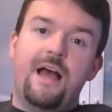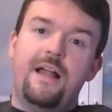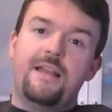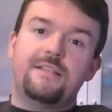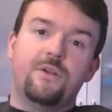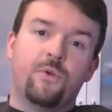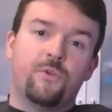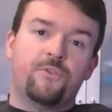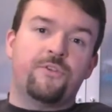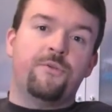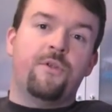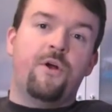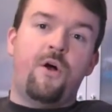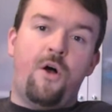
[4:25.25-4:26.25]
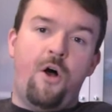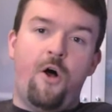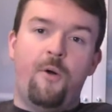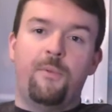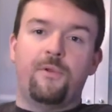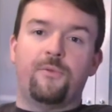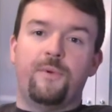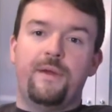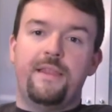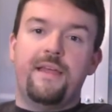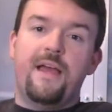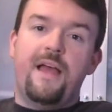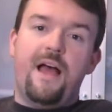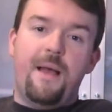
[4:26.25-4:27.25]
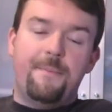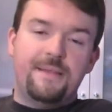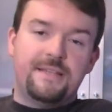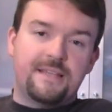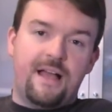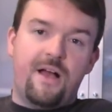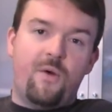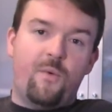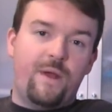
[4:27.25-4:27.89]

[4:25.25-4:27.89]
And it's also not hobbled with a bizarre,